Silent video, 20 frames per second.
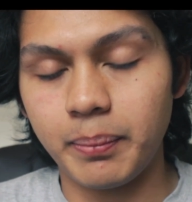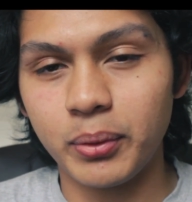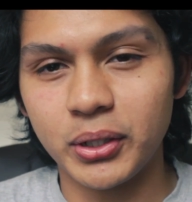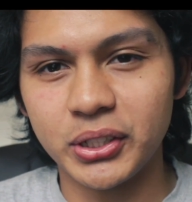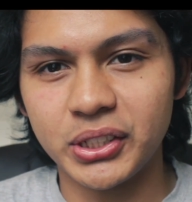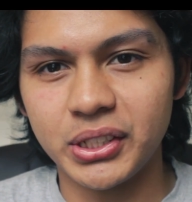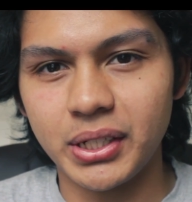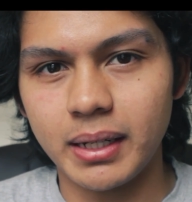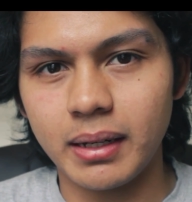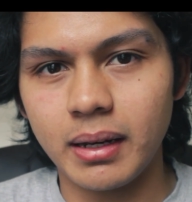
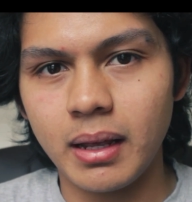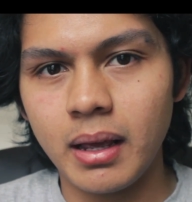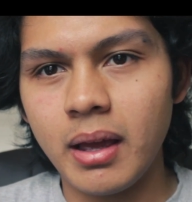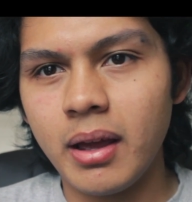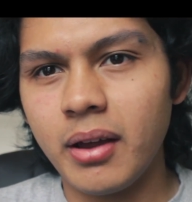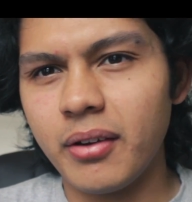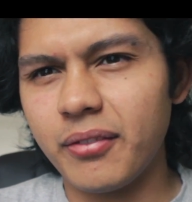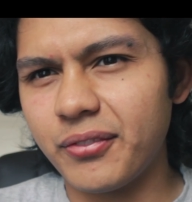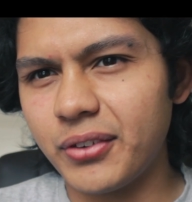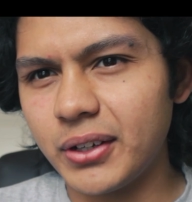push in,
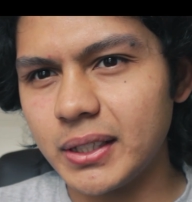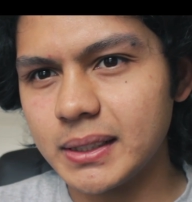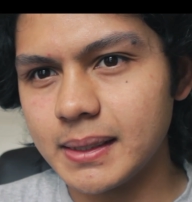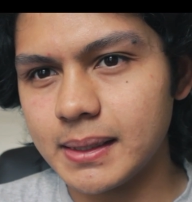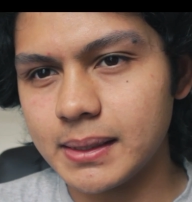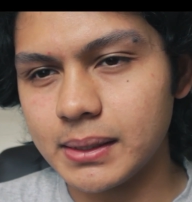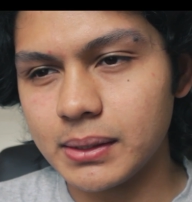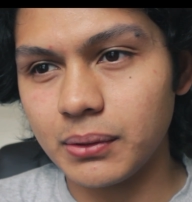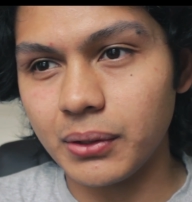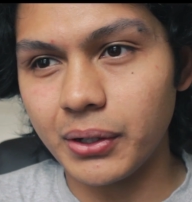
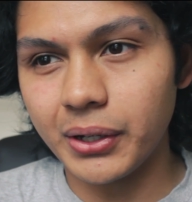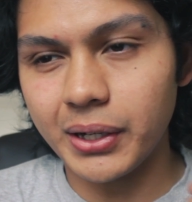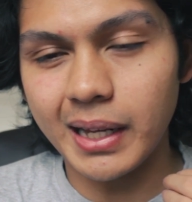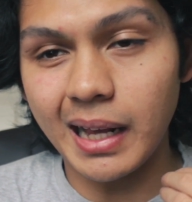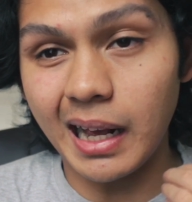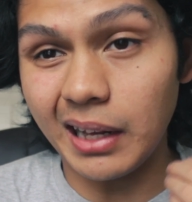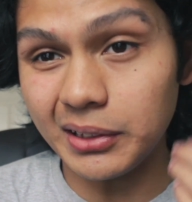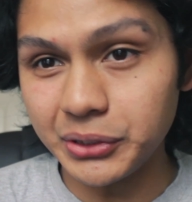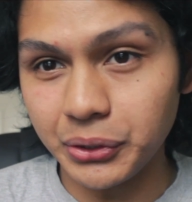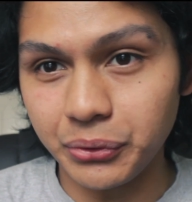versus
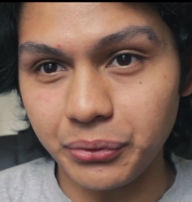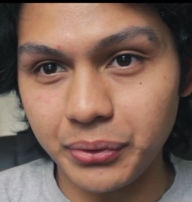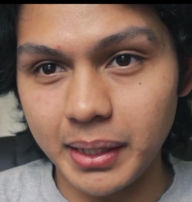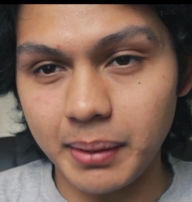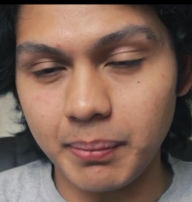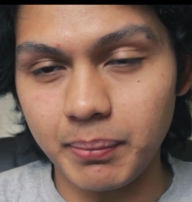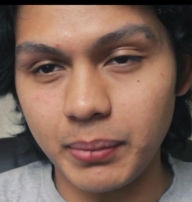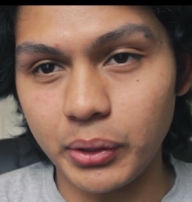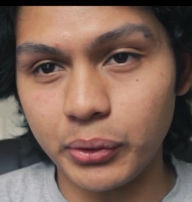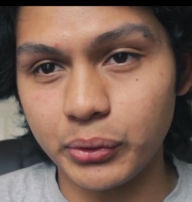learning how to
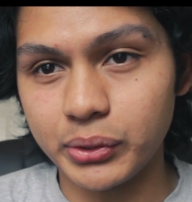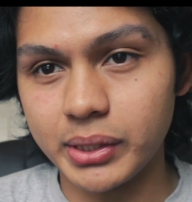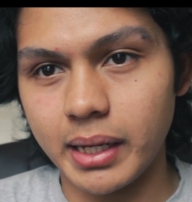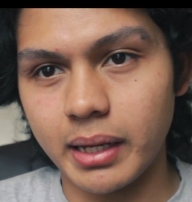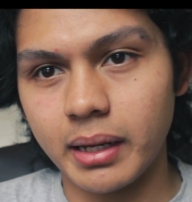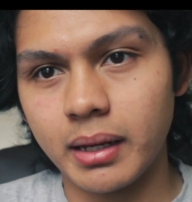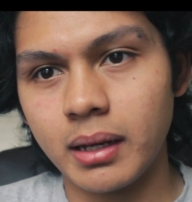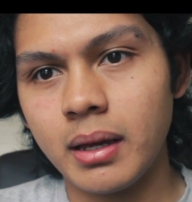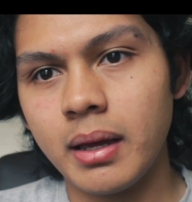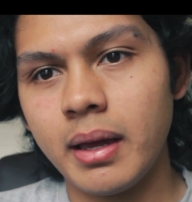read
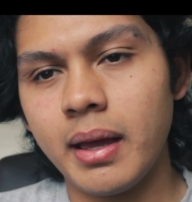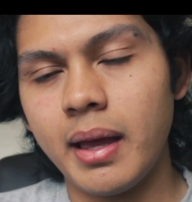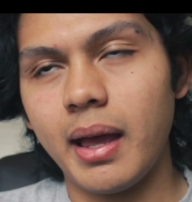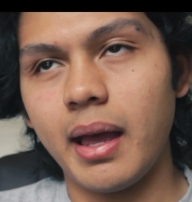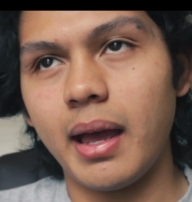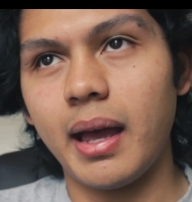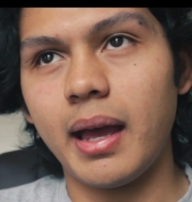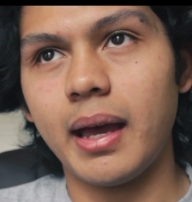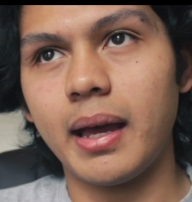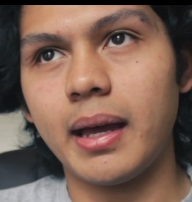music
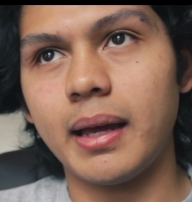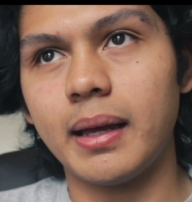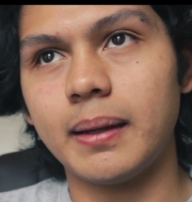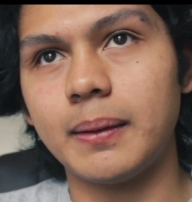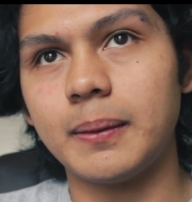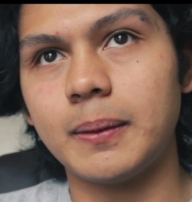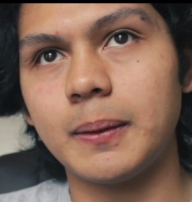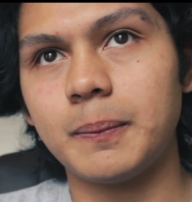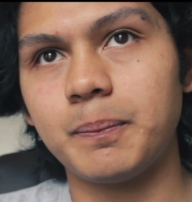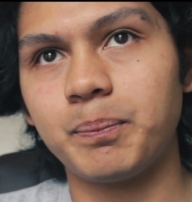
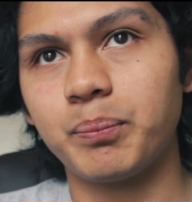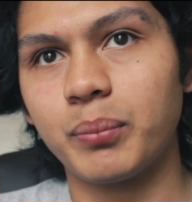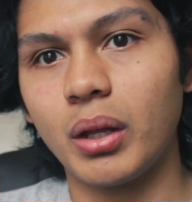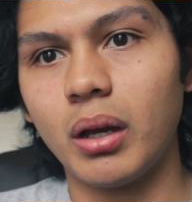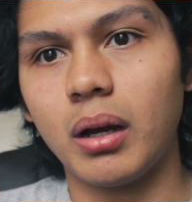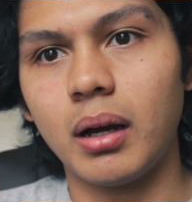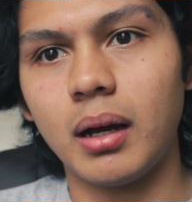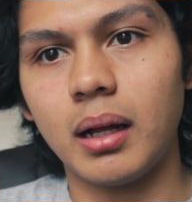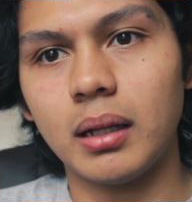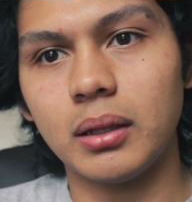and
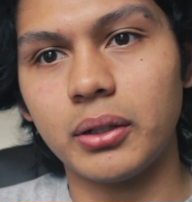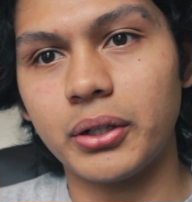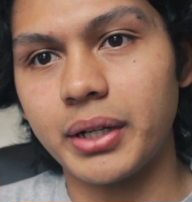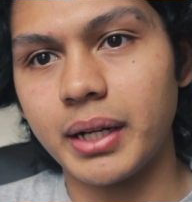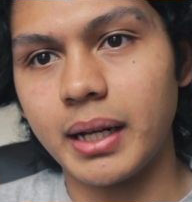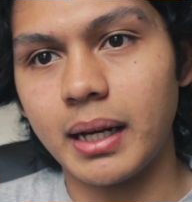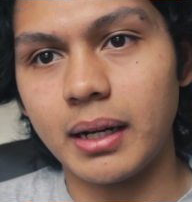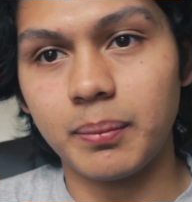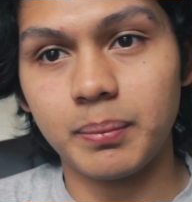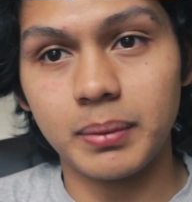
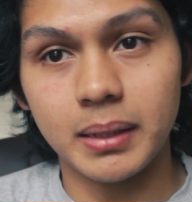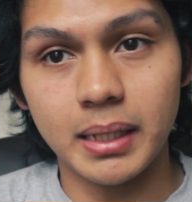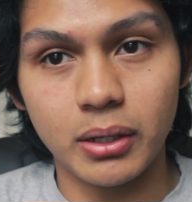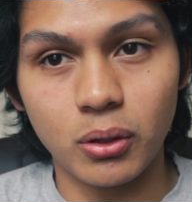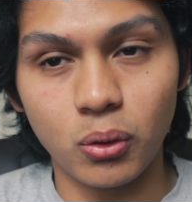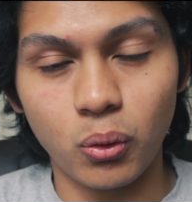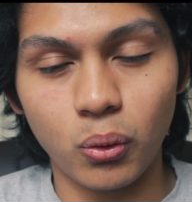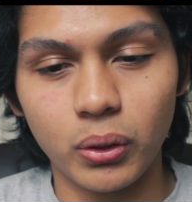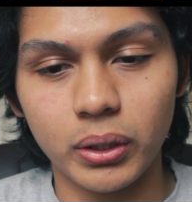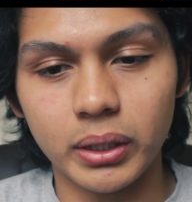learning how to play
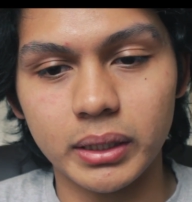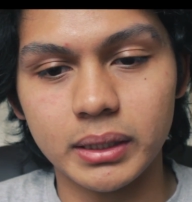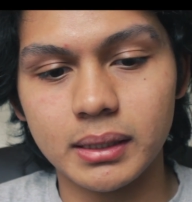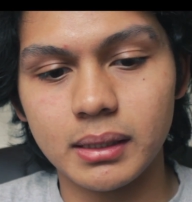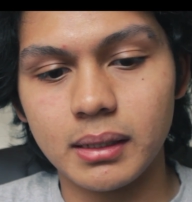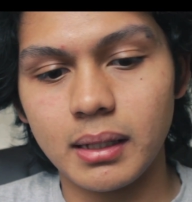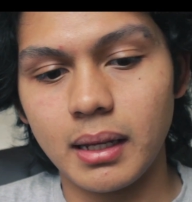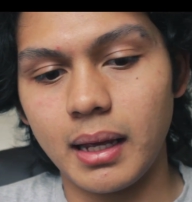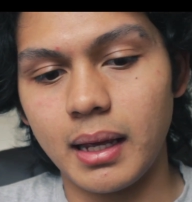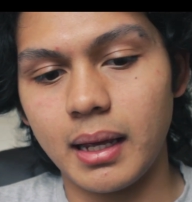
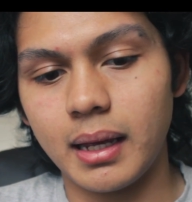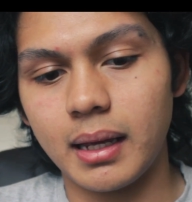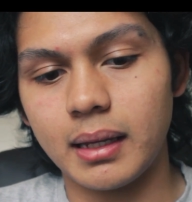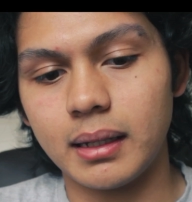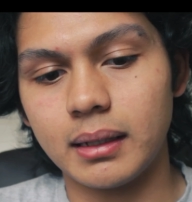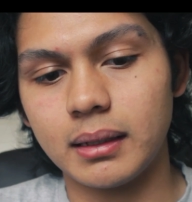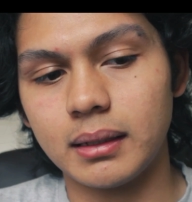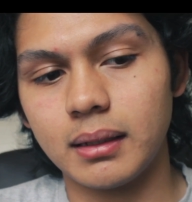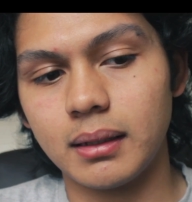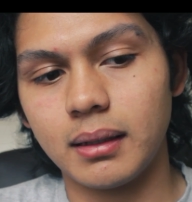chords
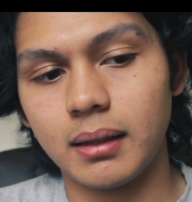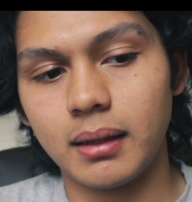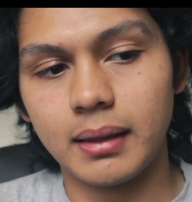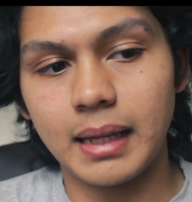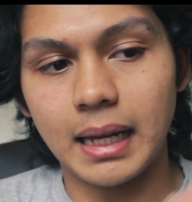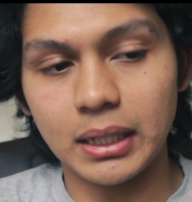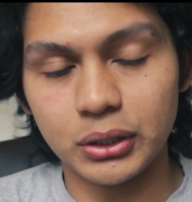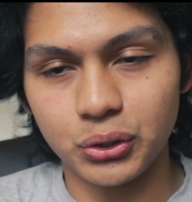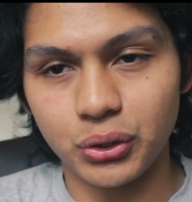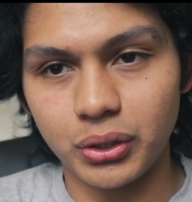and
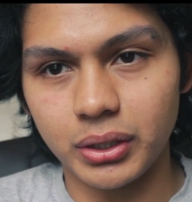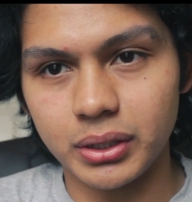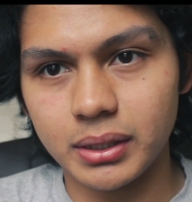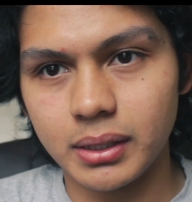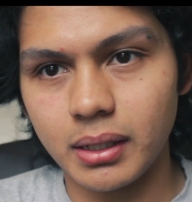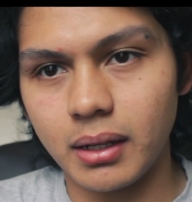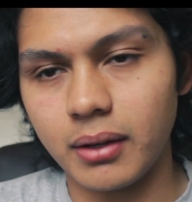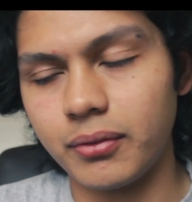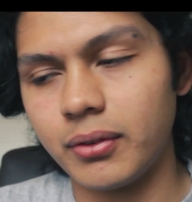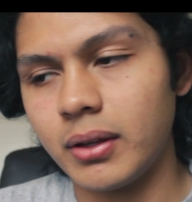that sort of
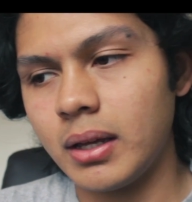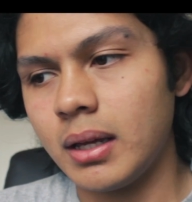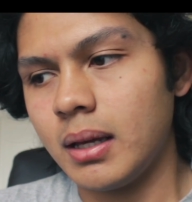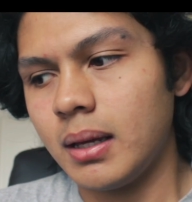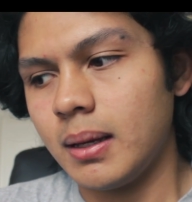stuff.